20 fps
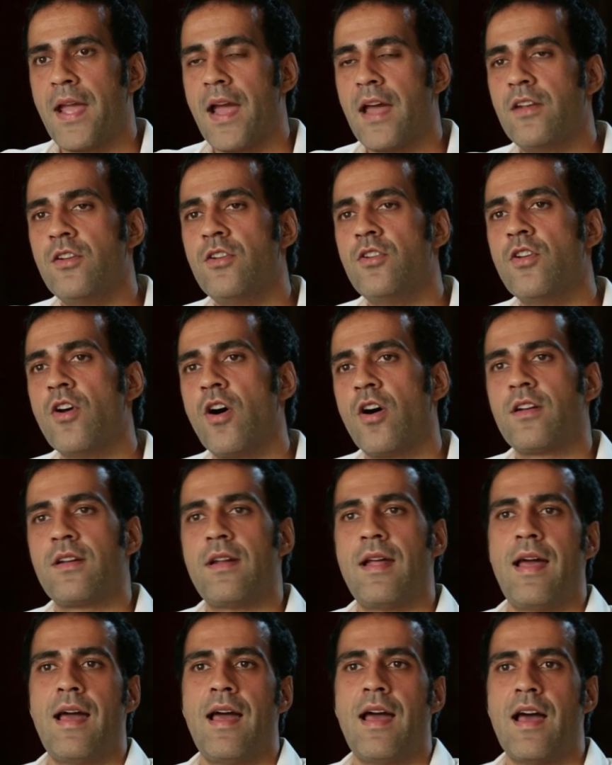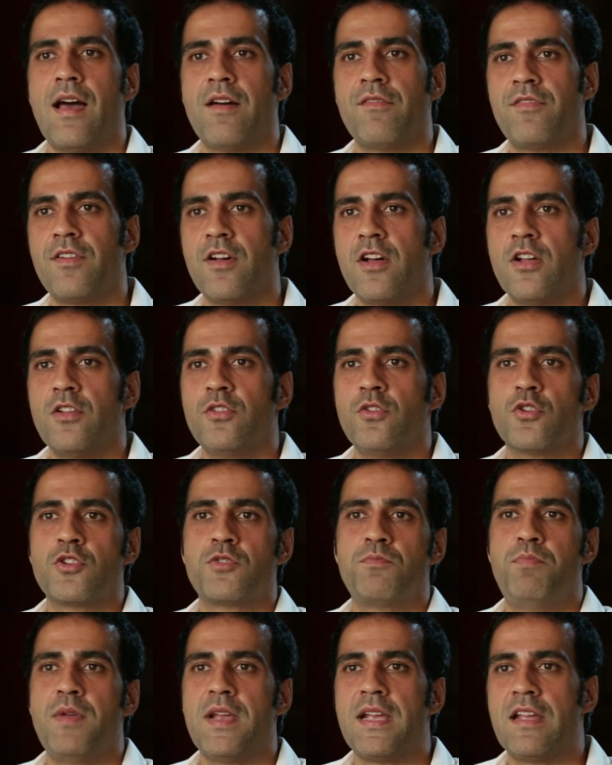and not have
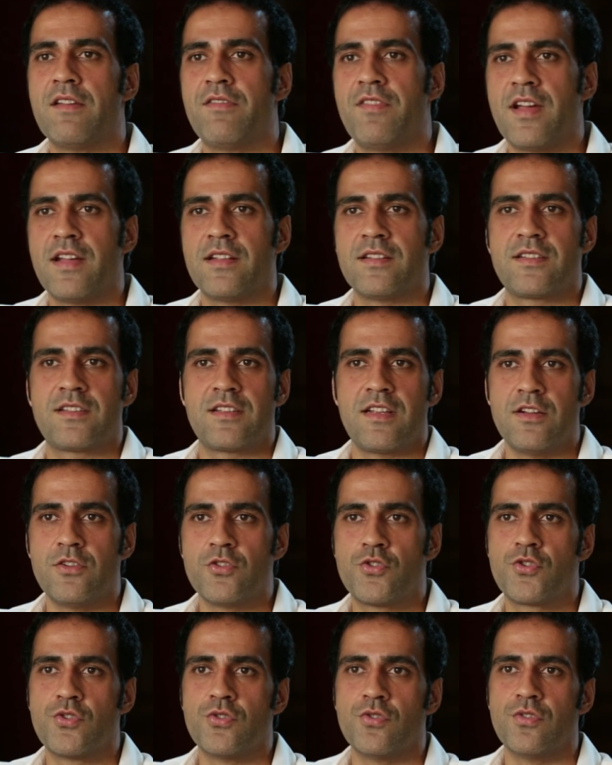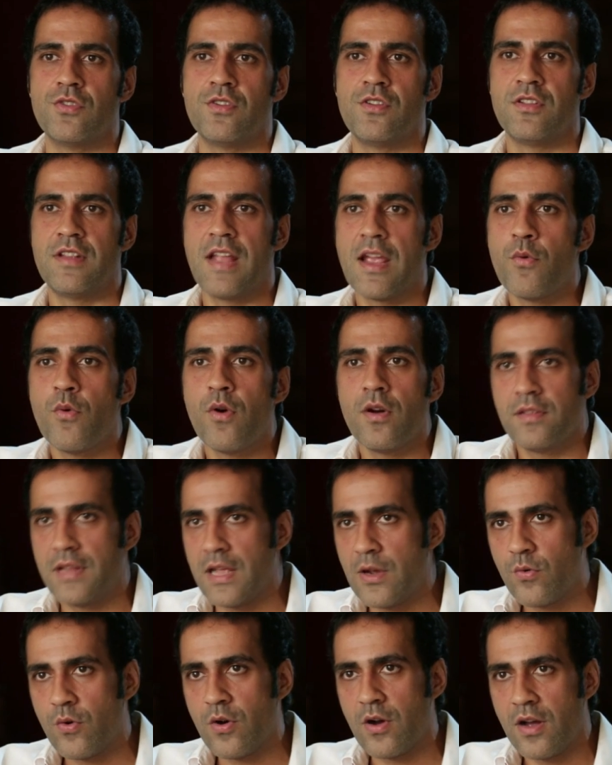those big events intrude. They were,
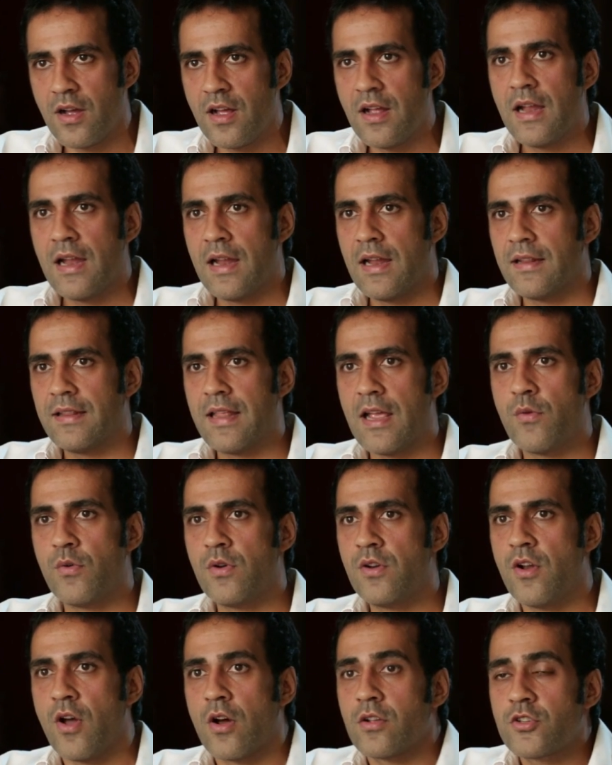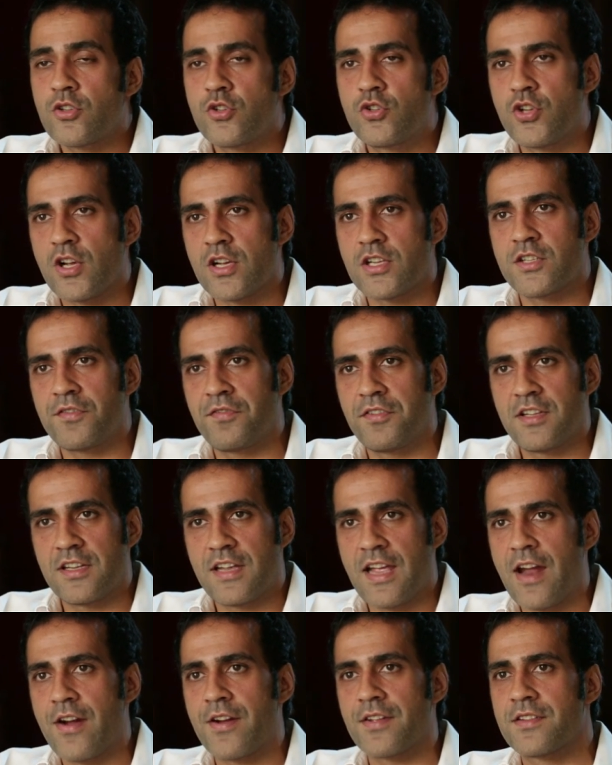they were, they were not just for the
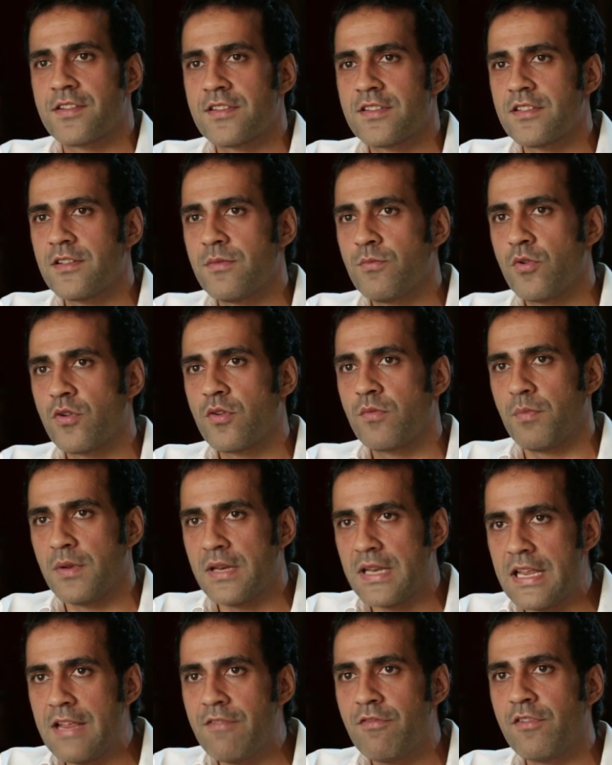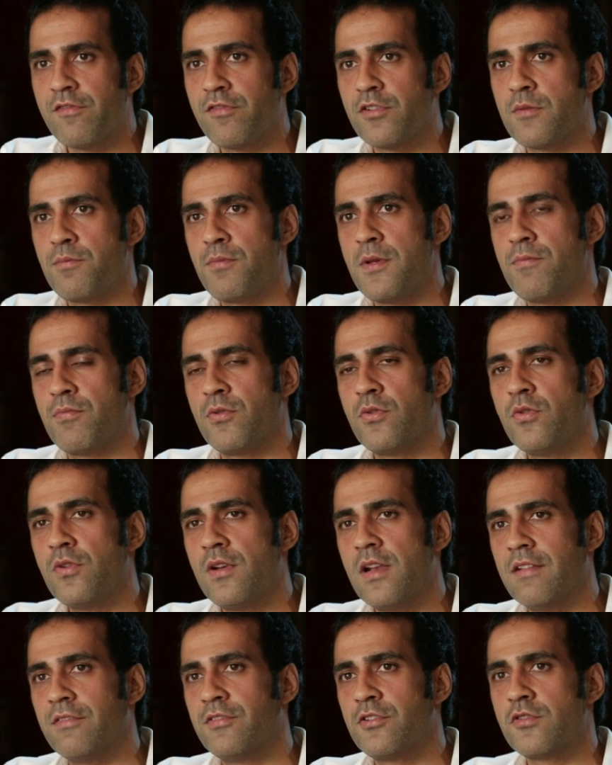characters in the book, but even for the people who
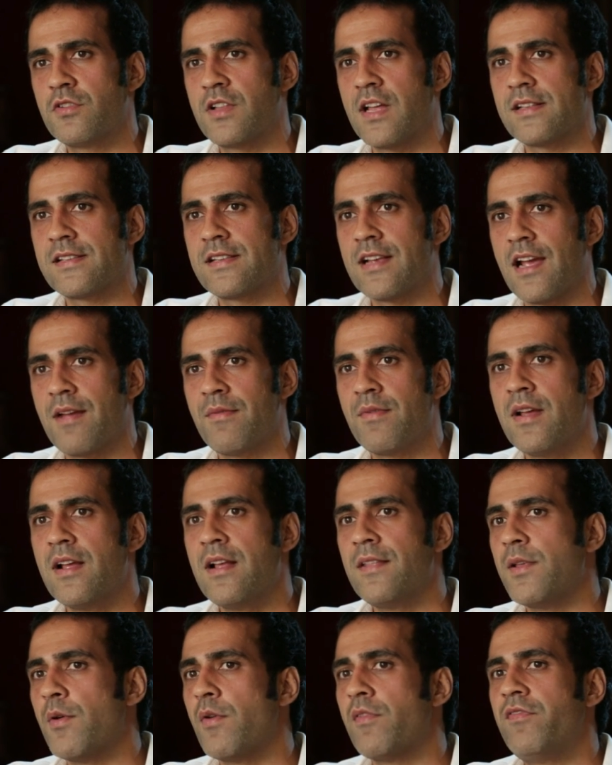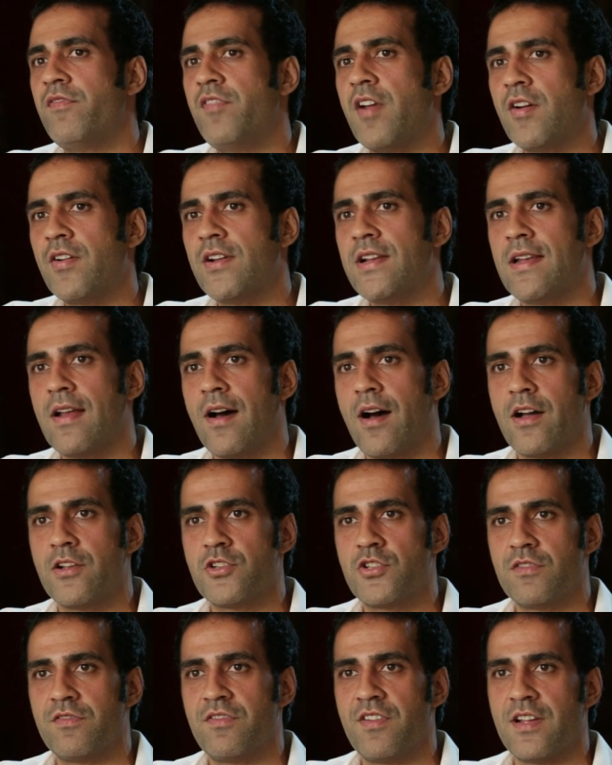lived through that time. They were very
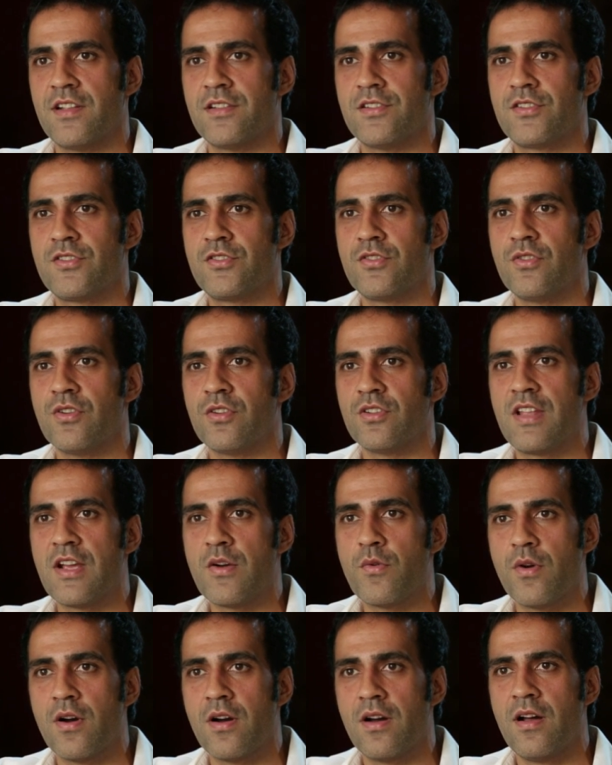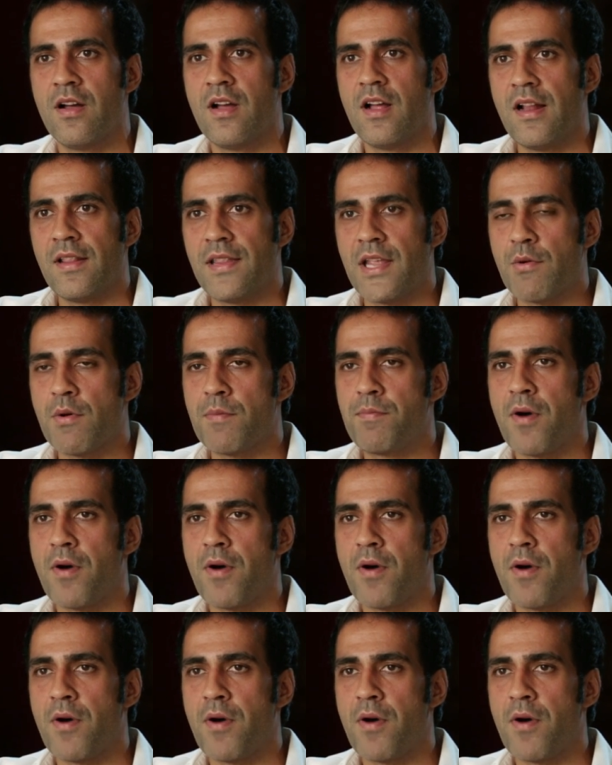large events. You know, they were, they were